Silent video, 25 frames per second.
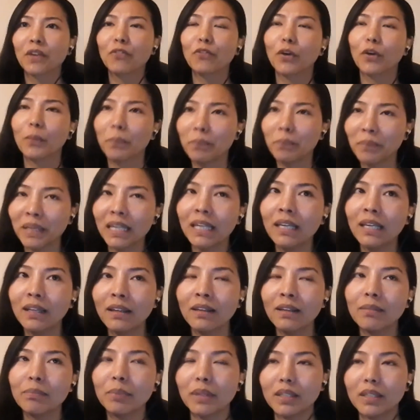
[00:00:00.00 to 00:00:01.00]
for
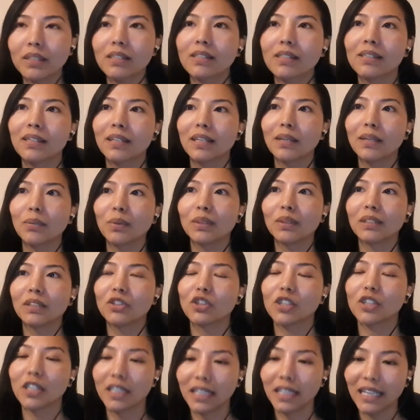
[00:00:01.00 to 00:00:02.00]
me personally, what the
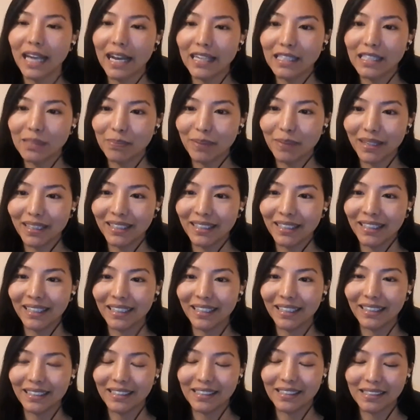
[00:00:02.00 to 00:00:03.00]
journey has been
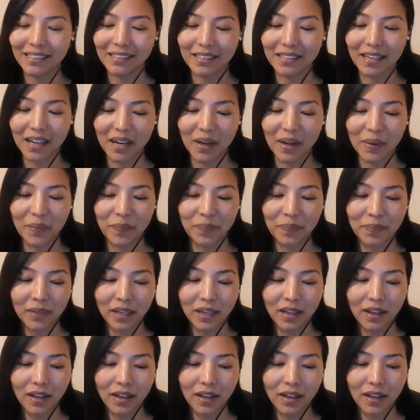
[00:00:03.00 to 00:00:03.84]
is I